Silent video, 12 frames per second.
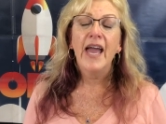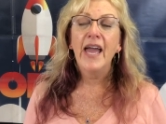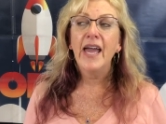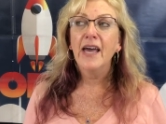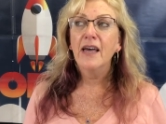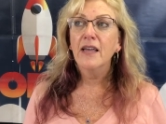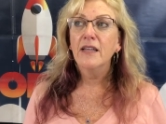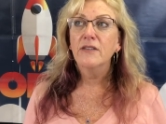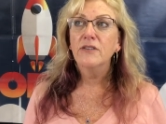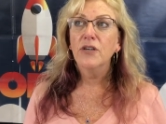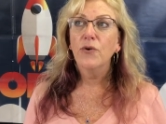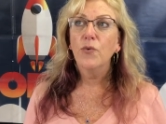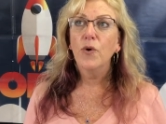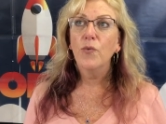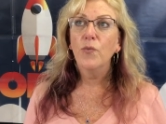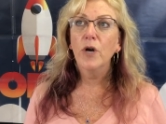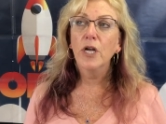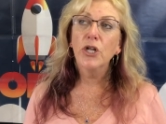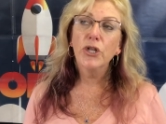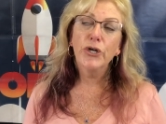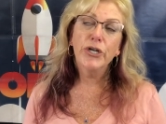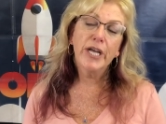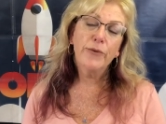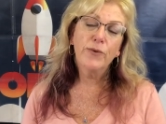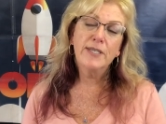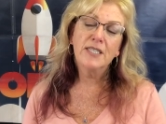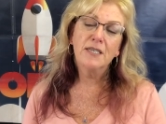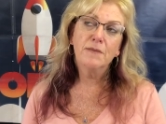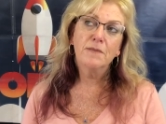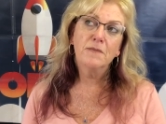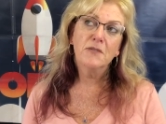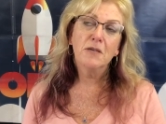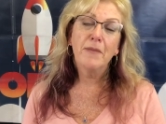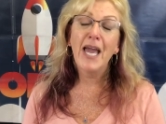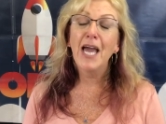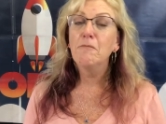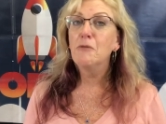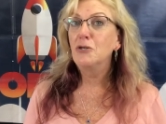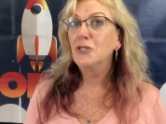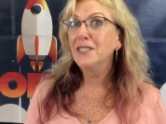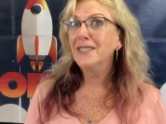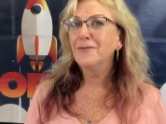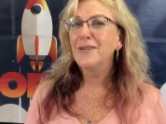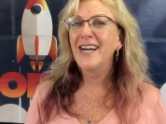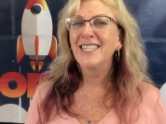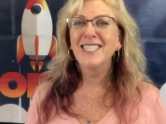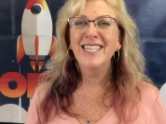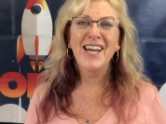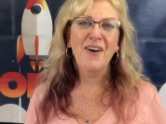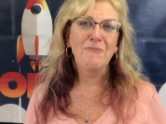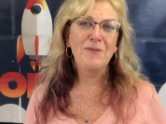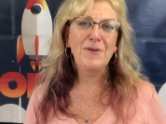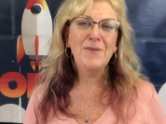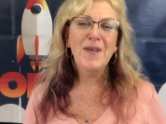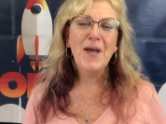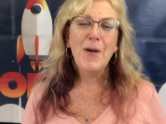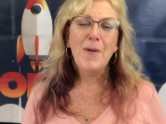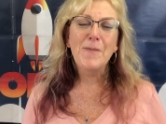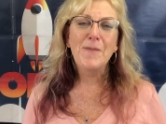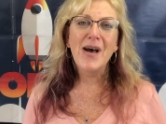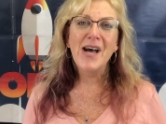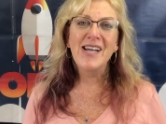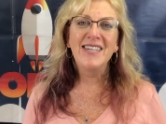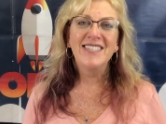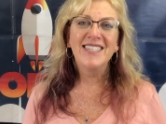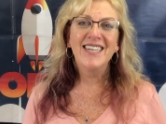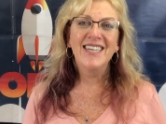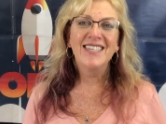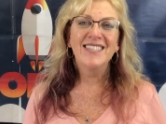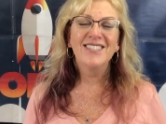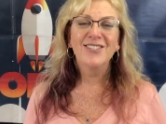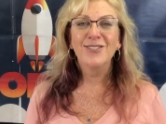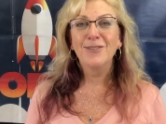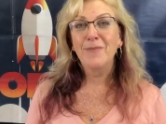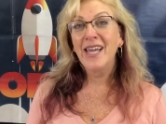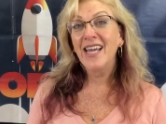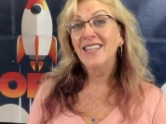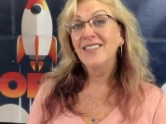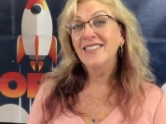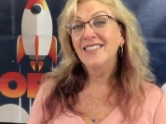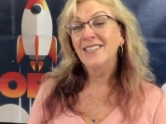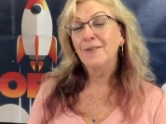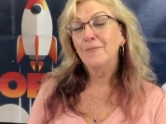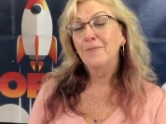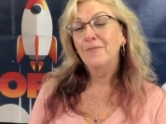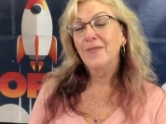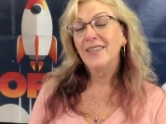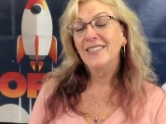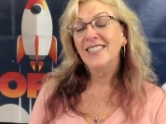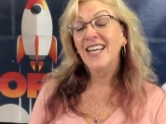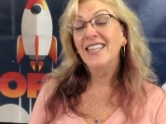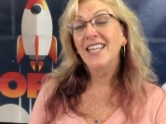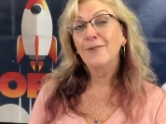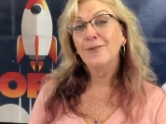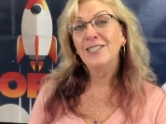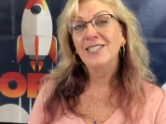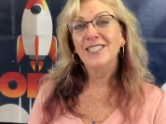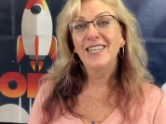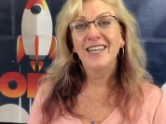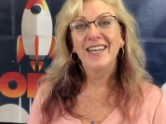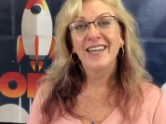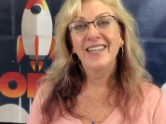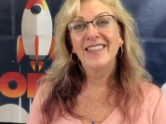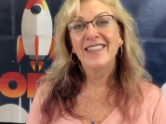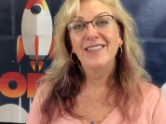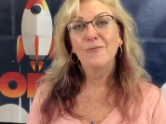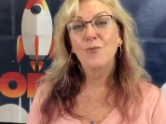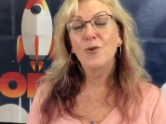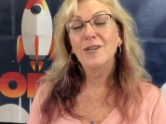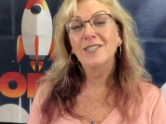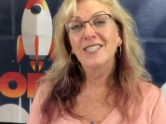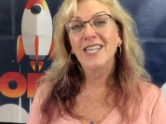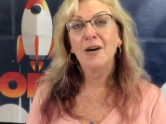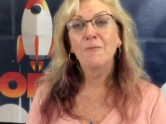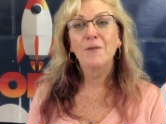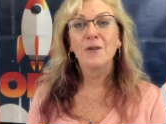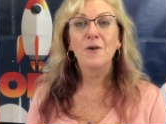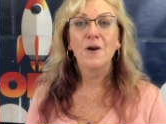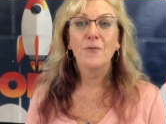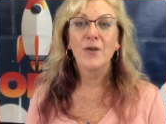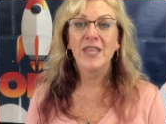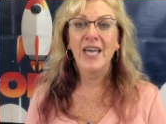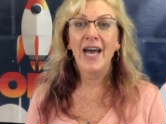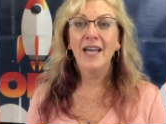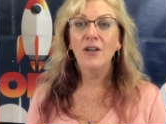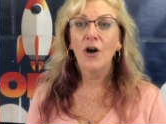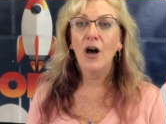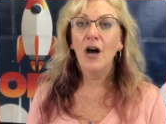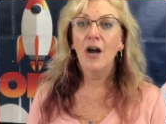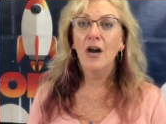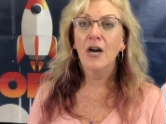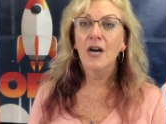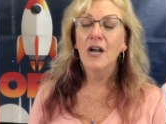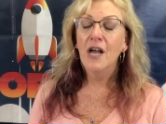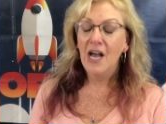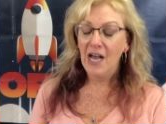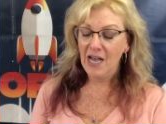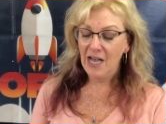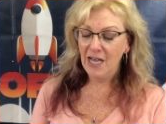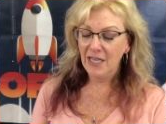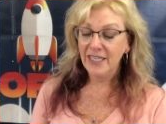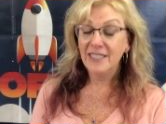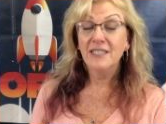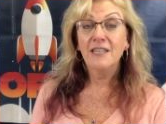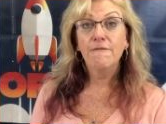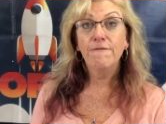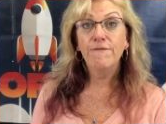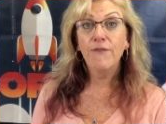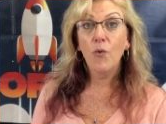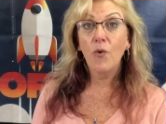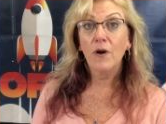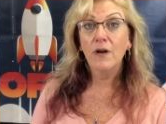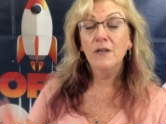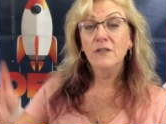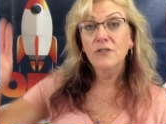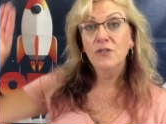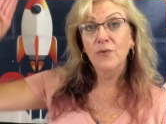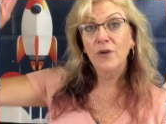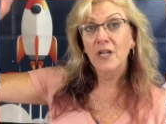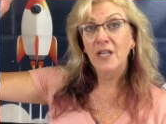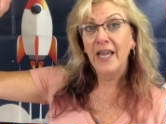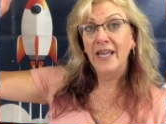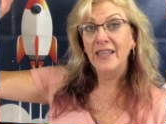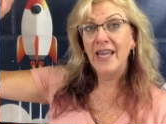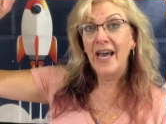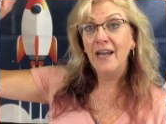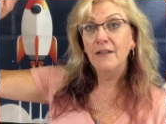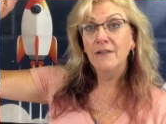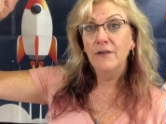And we're going to learn it with some hand motions that will actually help you. But some sign language words to help you with that are, let's see, for. So we're going to like that.